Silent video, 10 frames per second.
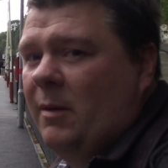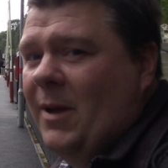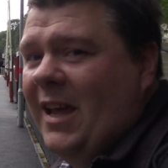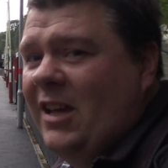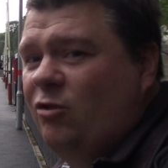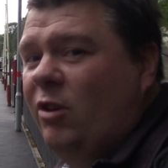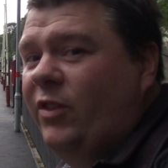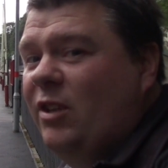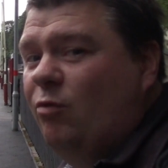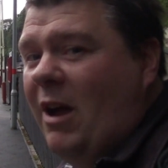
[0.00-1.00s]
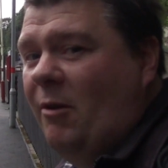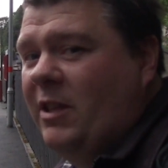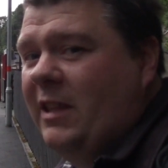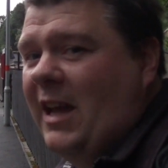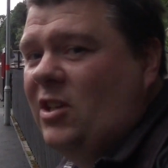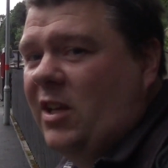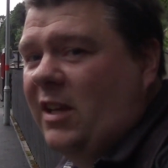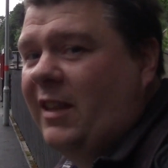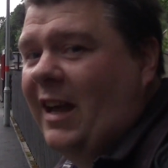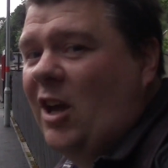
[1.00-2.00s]
Bit of history of this railway station
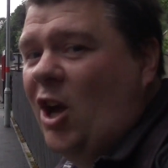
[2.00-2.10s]
is that it